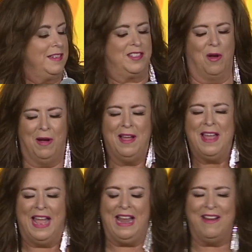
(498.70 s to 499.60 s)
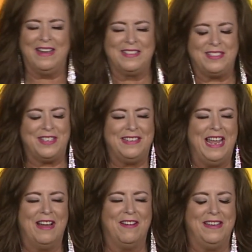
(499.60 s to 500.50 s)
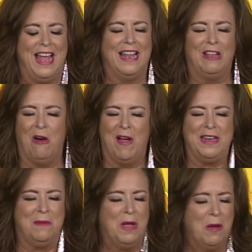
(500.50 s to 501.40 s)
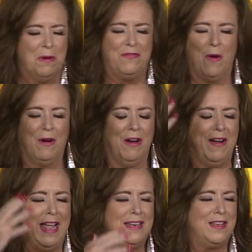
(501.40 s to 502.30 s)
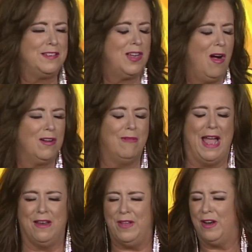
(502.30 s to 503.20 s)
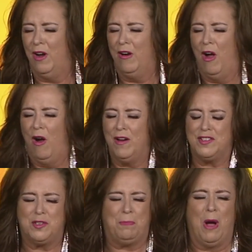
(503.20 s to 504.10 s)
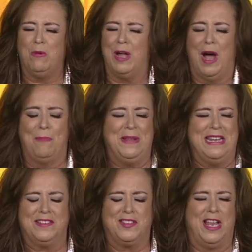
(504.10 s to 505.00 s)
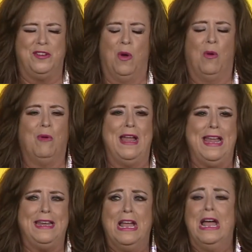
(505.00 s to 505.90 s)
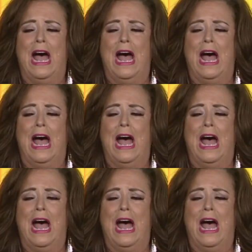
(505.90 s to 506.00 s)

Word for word: So Harriet stood there in that lawn, and before her head could talk her out of it, her heart spoke up and it said, Noreen,